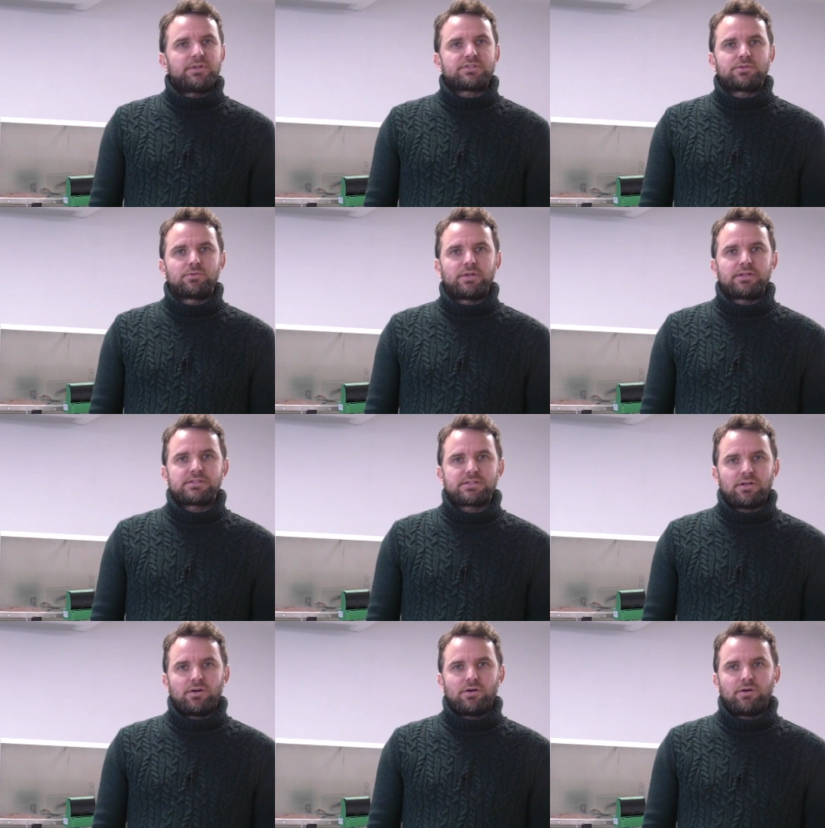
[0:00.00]
the students
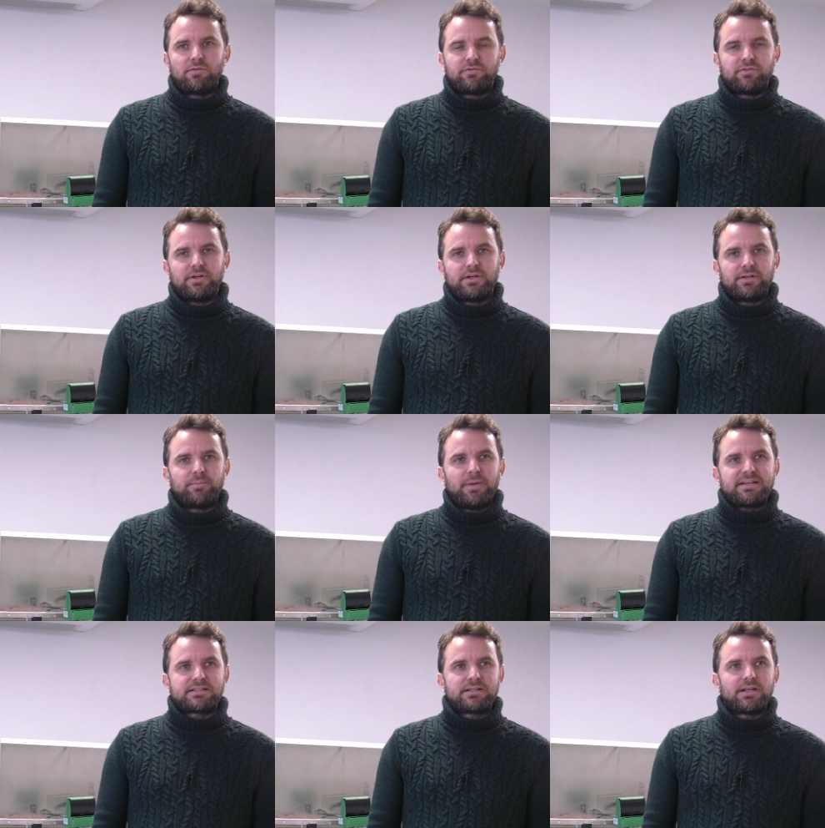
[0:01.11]
of the
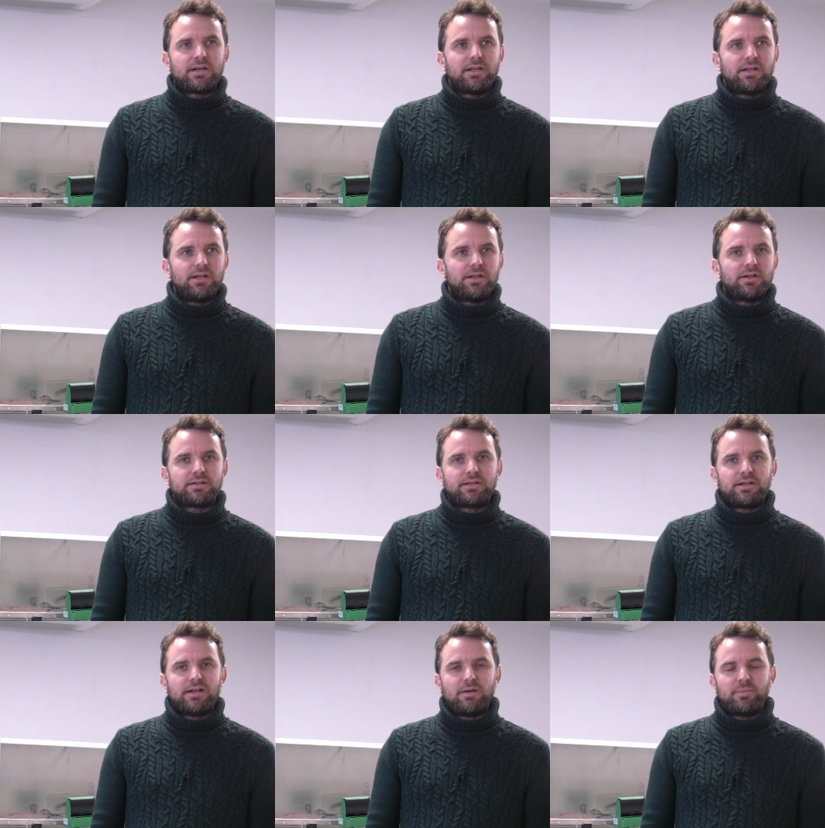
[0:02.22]
master degree in
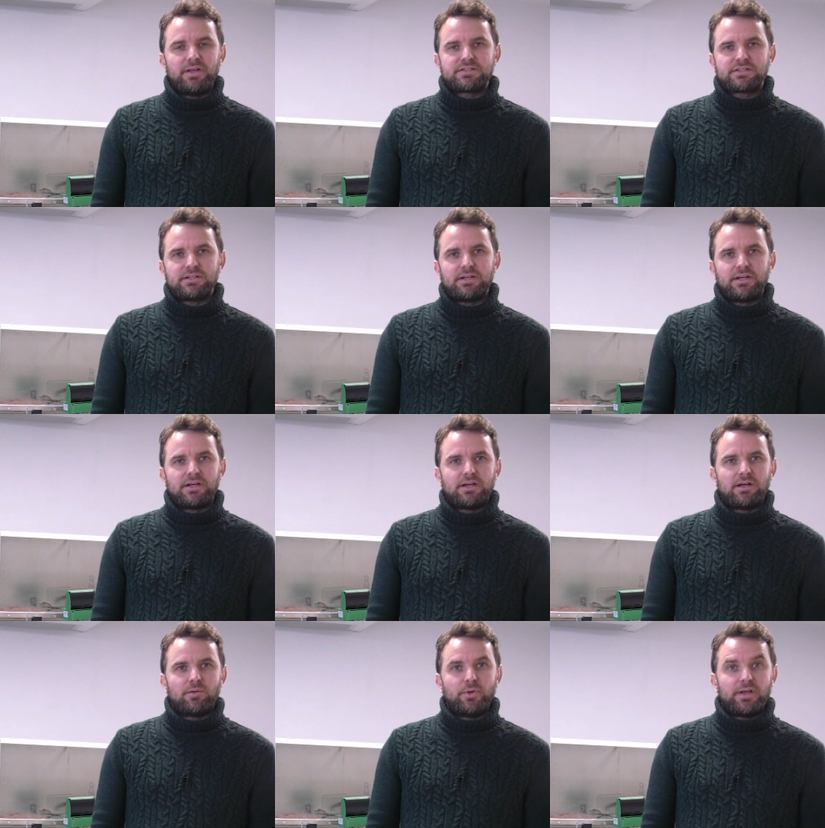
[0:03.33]
aerodynamics,
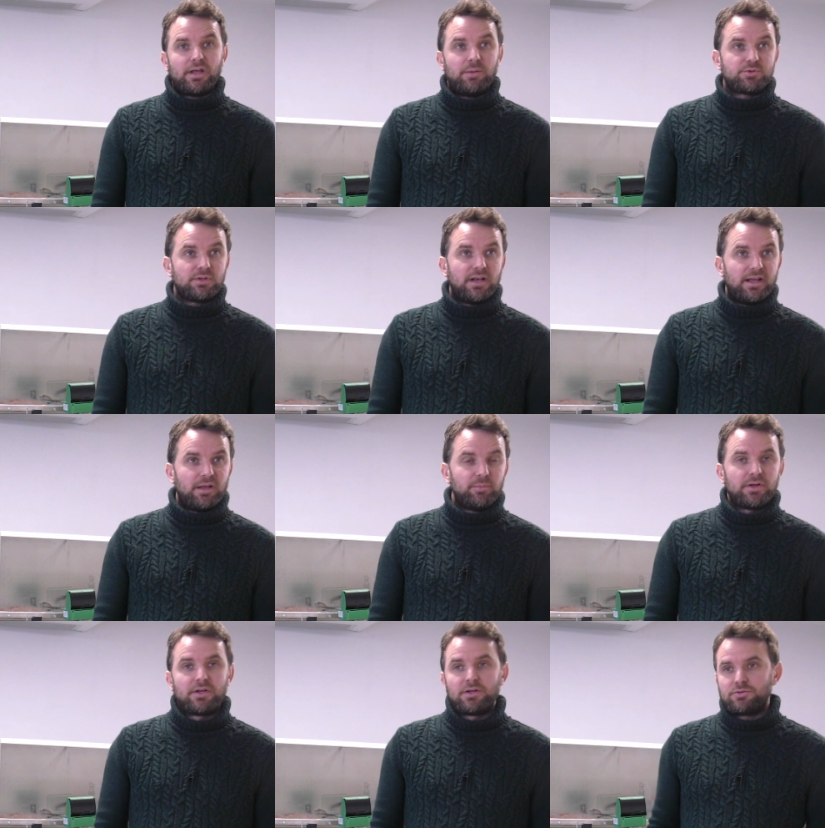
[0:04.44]
we came to the lab
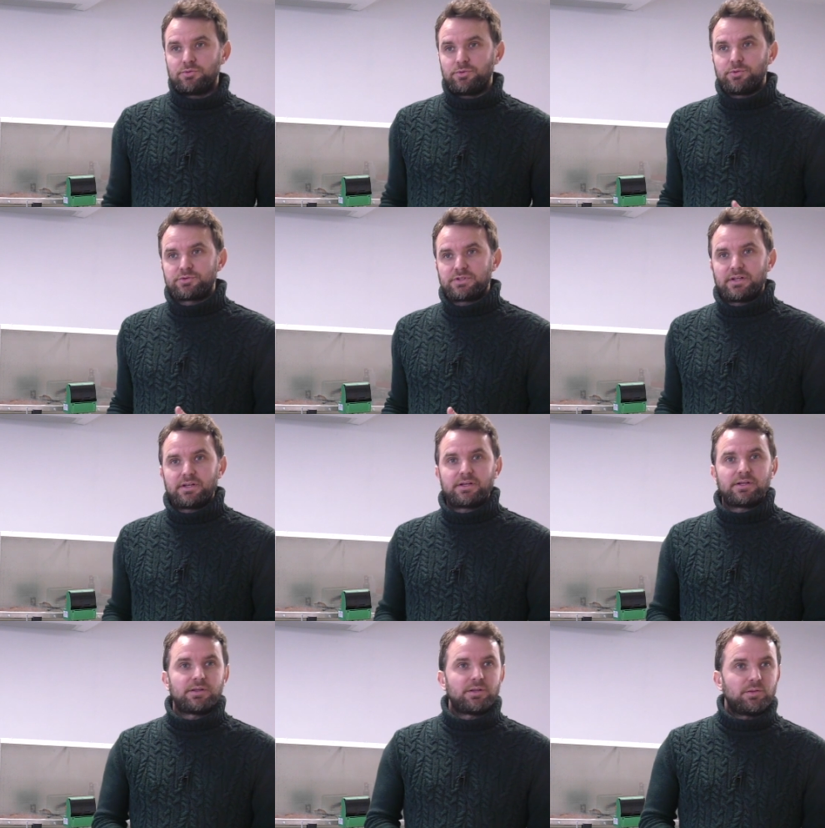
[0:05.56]
to use
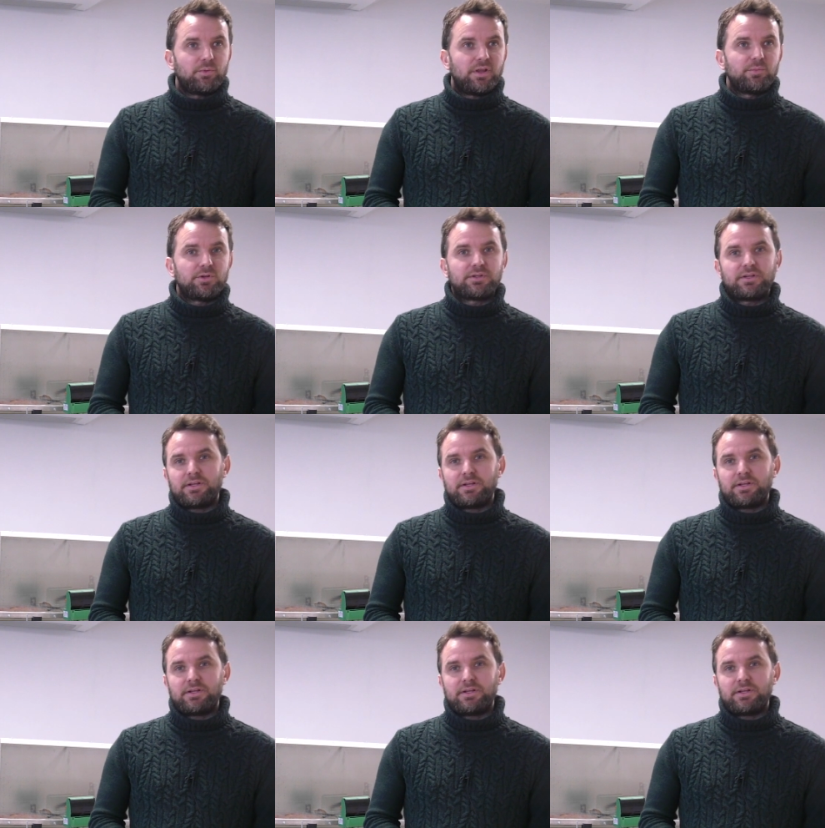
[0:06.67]
the ReMoD